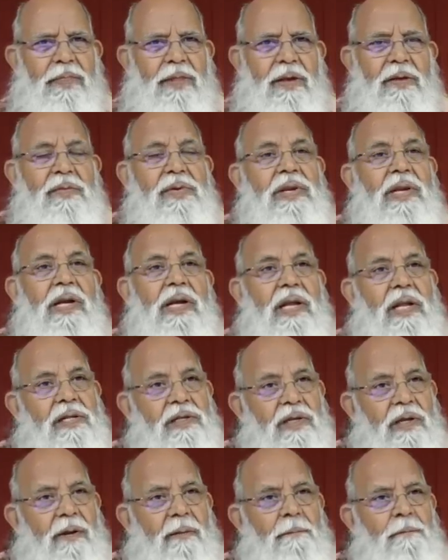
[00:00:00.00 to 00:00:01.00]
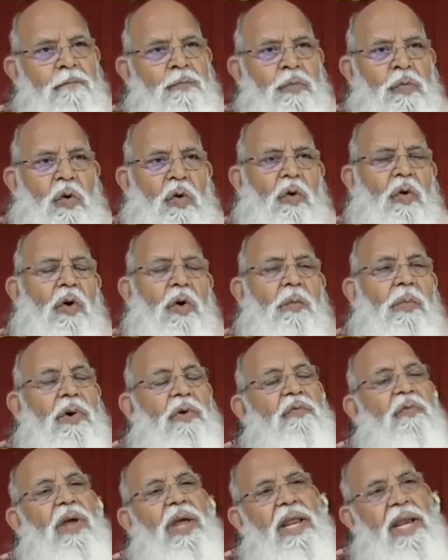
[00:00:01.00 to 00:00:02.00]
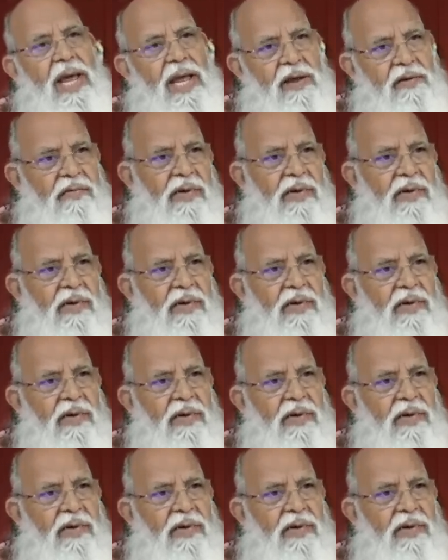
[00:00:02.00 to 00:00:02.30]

Immediately I say, no, but when I